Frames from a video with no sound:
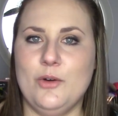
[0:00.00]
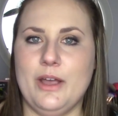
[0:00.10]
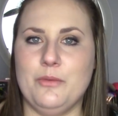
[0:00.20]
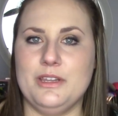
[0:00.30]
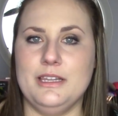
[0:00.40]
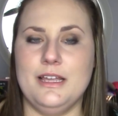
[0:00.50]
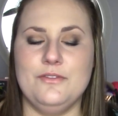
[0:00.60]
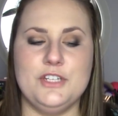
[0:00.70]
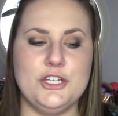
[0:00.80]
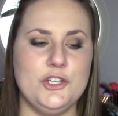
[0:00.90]
I would
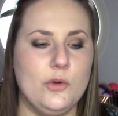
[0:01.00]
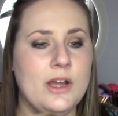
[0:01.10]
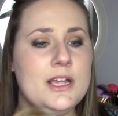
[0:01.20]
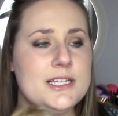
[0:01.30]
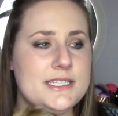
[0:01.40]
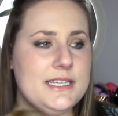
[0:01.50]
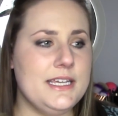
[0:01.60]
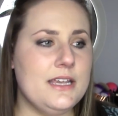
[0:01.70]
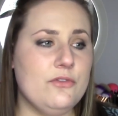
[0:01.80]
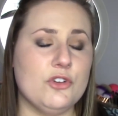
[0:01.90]
love to
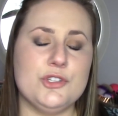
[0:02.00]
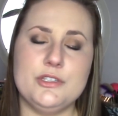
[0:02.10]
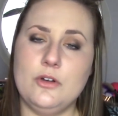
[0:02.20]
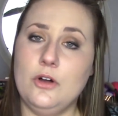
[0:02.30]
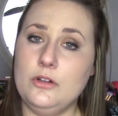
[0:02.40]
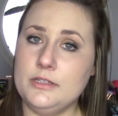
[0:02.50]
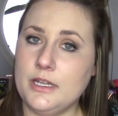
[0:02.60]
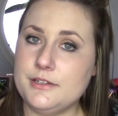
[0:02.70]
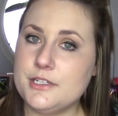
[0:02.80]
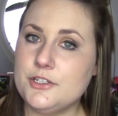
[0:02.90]
see if you're still holding
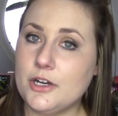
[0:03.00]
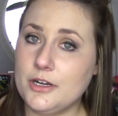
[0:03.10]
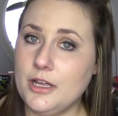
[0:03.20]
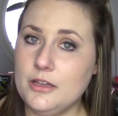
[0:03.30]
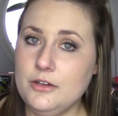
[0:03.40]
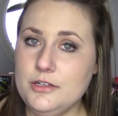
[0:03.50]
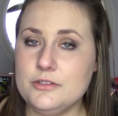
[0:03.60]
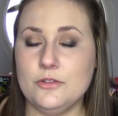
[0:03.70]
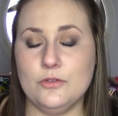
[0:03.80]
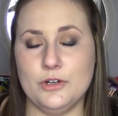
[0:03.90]
on to dark colors
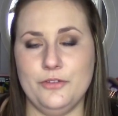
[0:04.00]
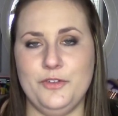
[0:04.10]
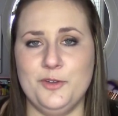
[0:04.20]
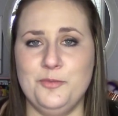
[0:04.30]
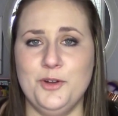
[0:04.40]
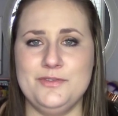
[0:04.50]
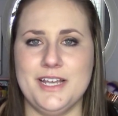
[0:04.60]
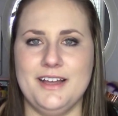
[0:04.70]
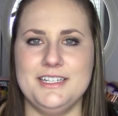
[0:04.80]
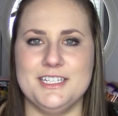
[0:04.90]
or if you've moved
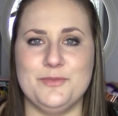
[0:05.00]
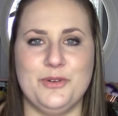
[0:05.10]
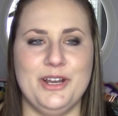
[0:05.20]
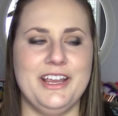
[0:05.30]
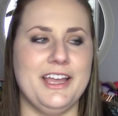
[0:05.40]
on to spring.